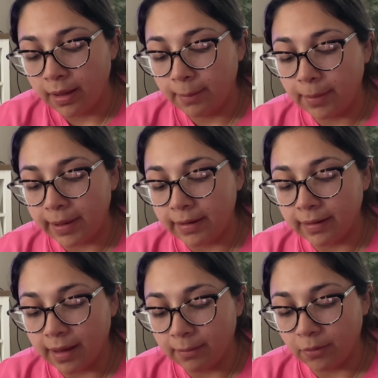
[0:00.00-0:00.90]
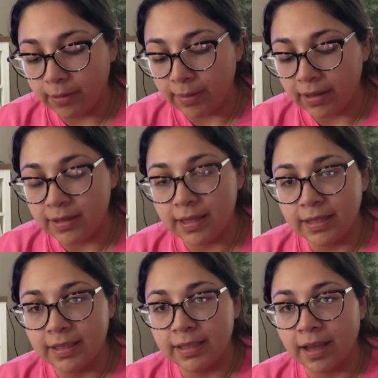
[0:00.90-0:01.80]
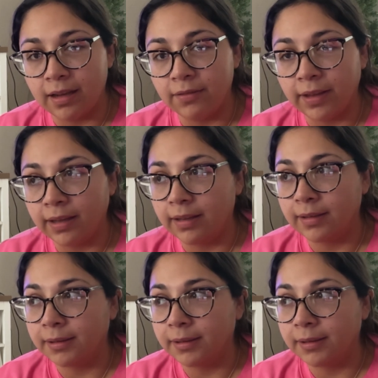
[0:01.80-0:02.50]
But going back to this, it's kind of like